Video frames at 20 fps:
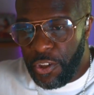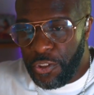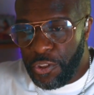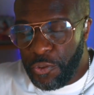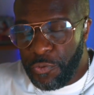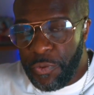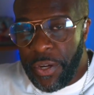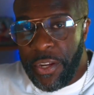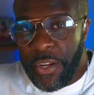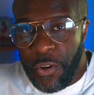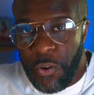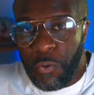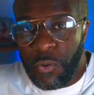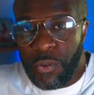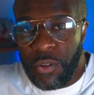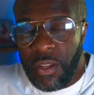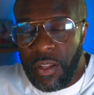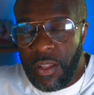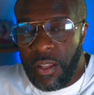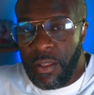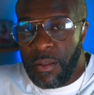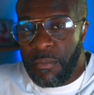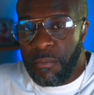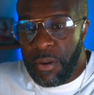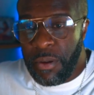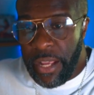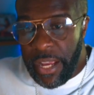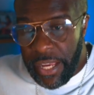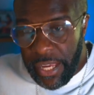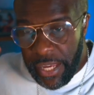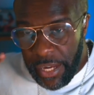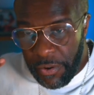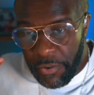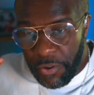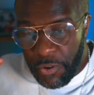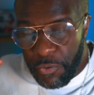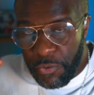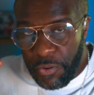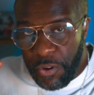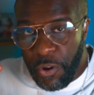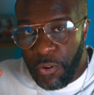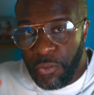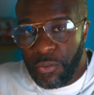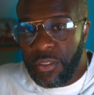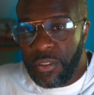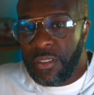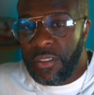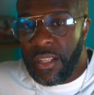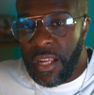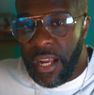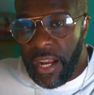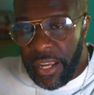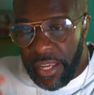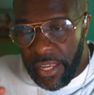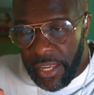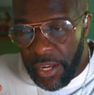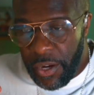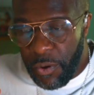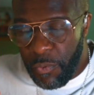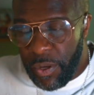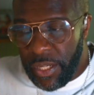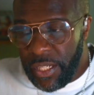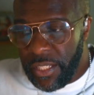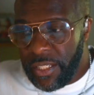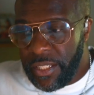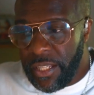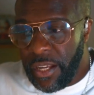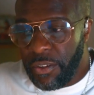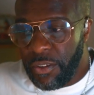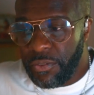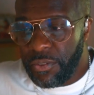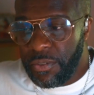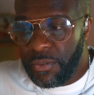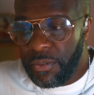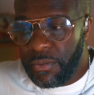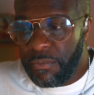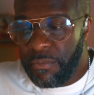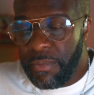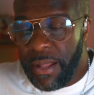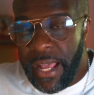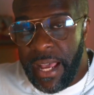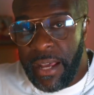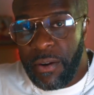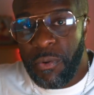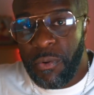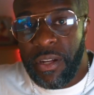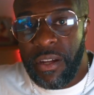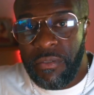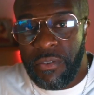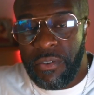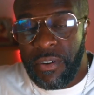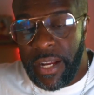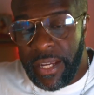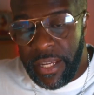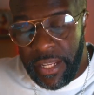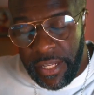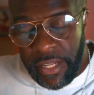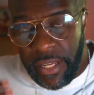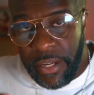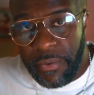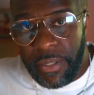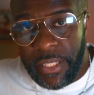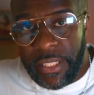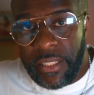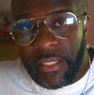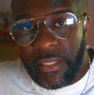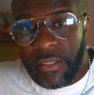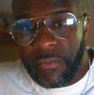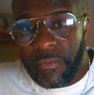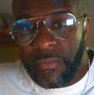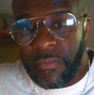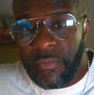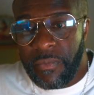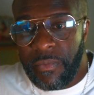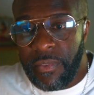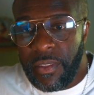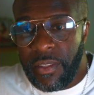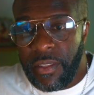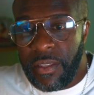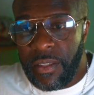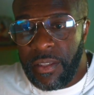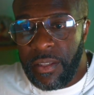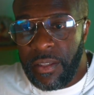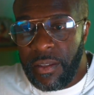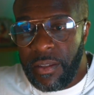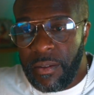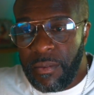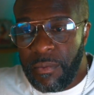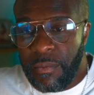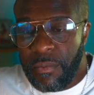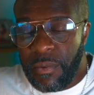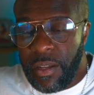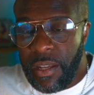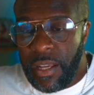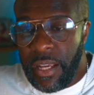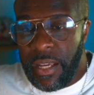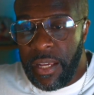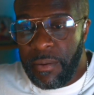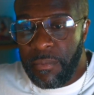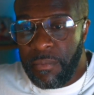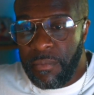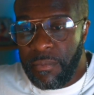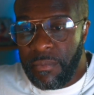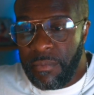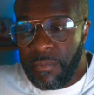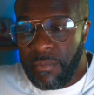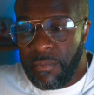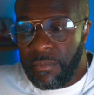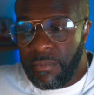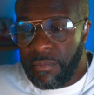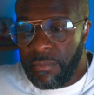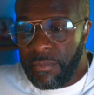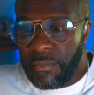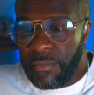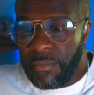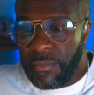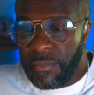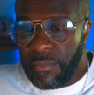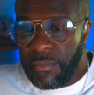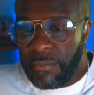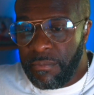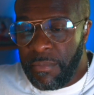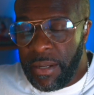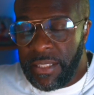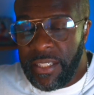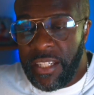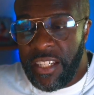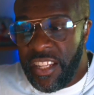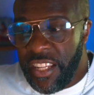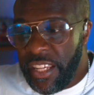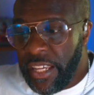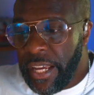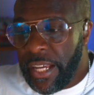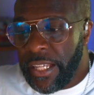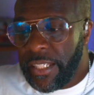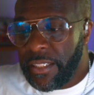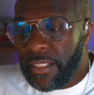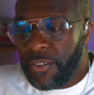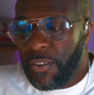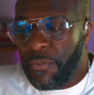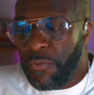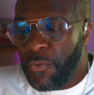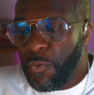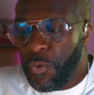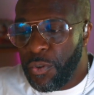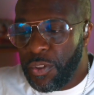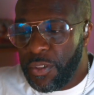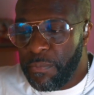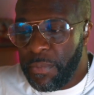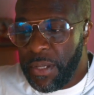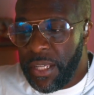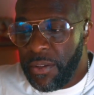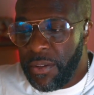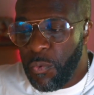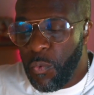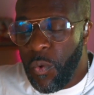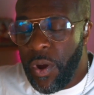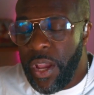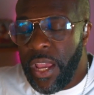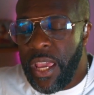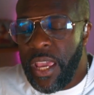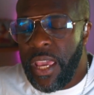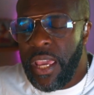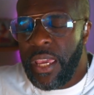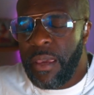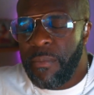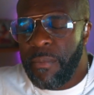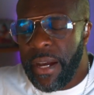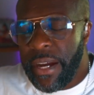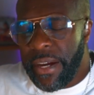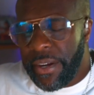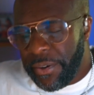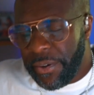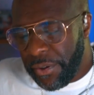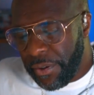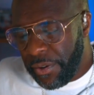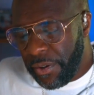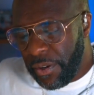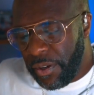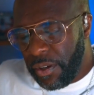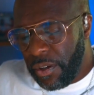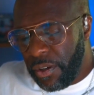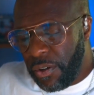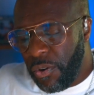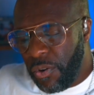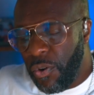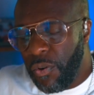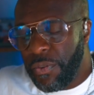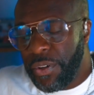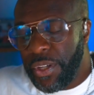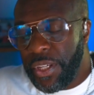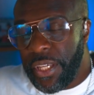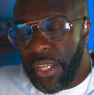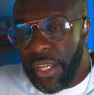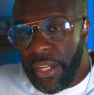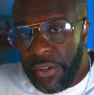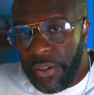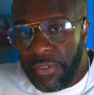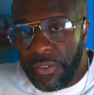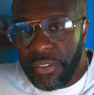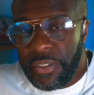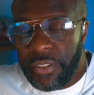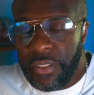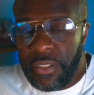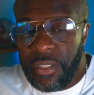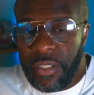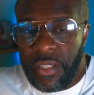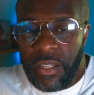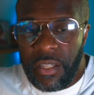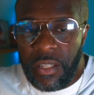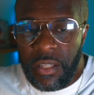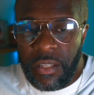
a straight note. But I hear good notes. I hear when it sounds bad, whatever. I can hear it. And my technique has, of course, been way better over the years.